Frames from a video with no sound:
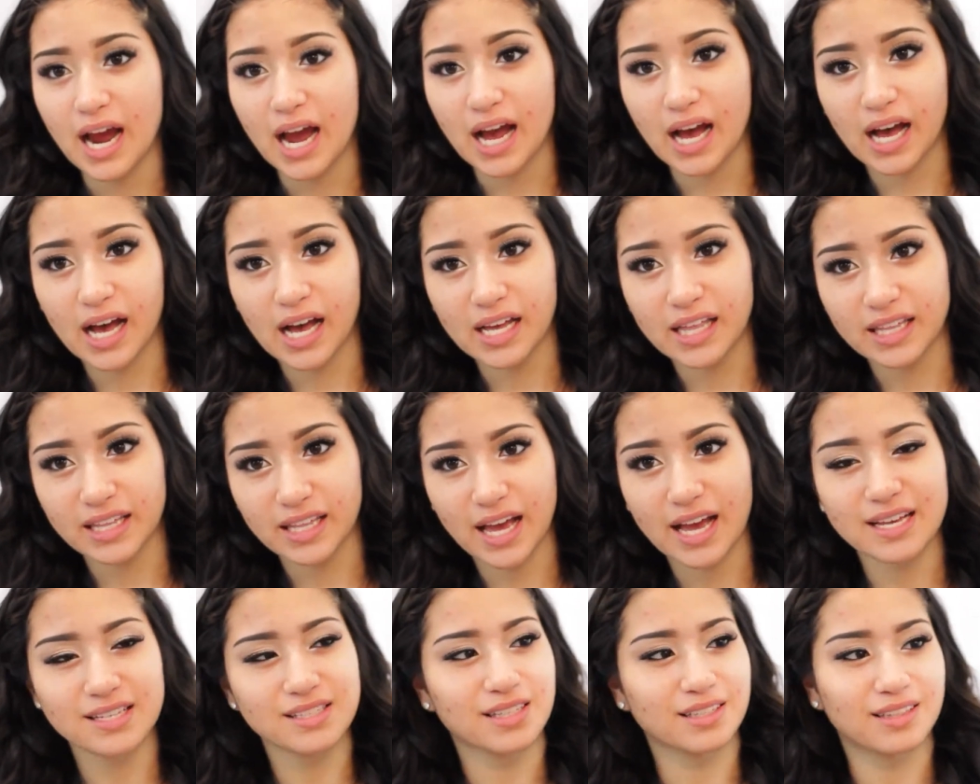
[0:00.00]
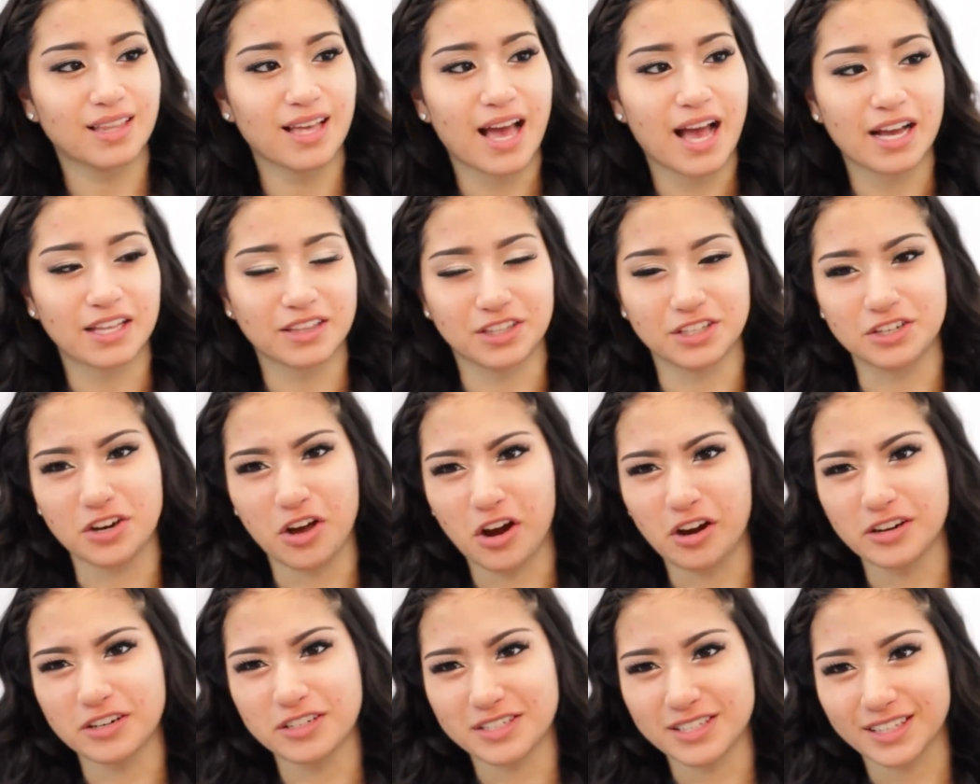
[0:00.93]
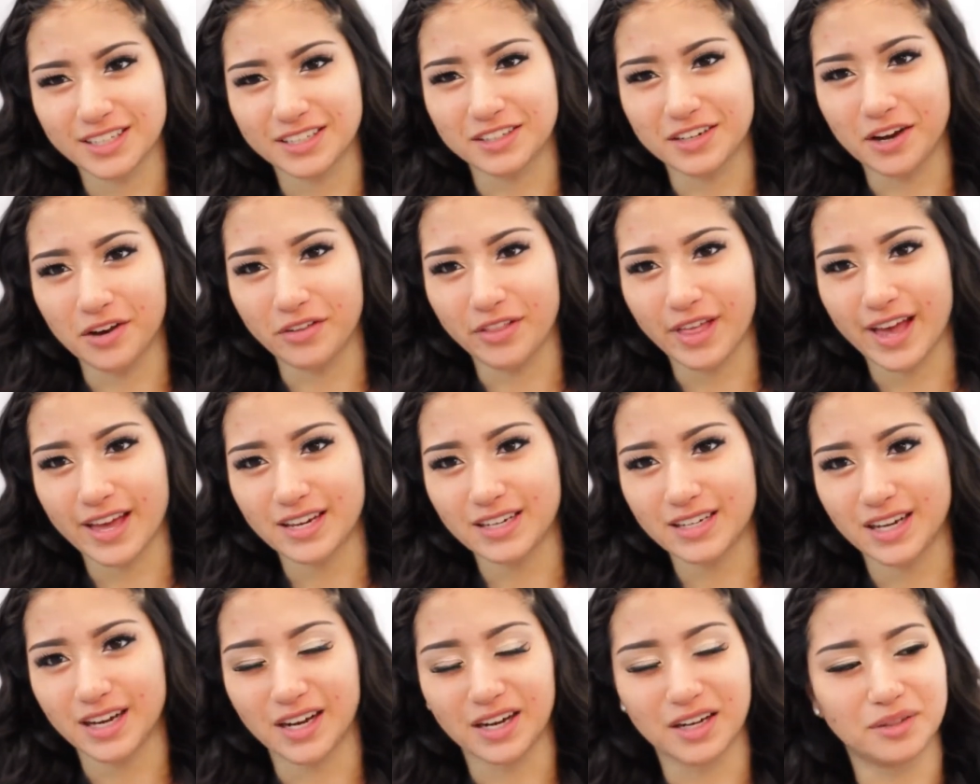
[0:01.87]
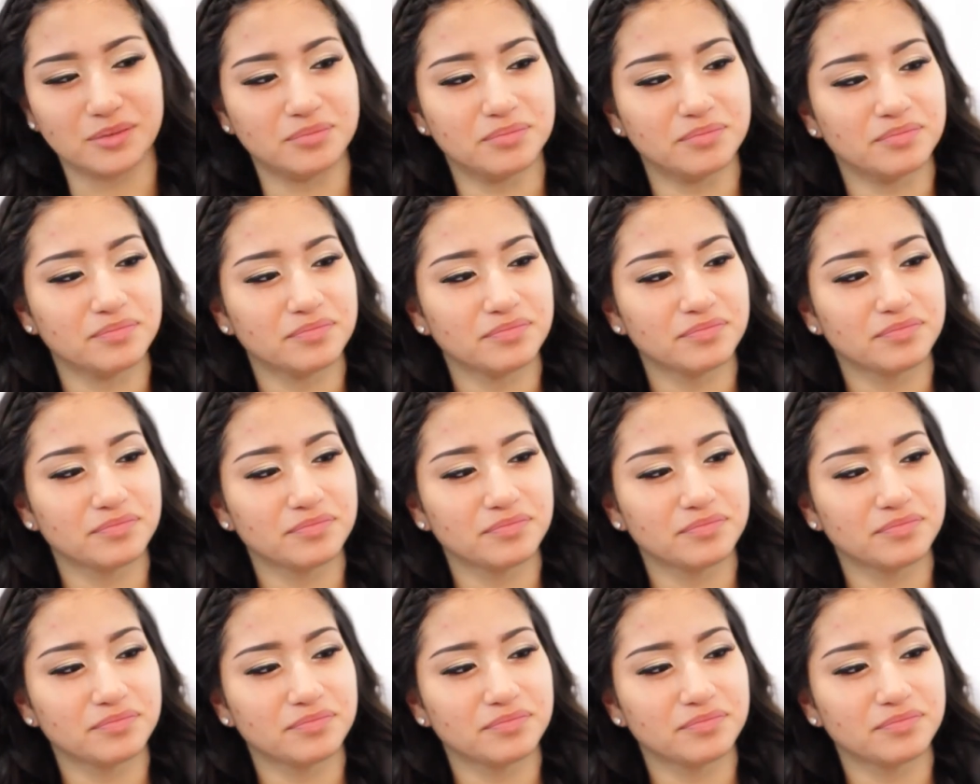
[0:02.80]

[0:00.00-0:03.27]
has like the NARS, like, you know, that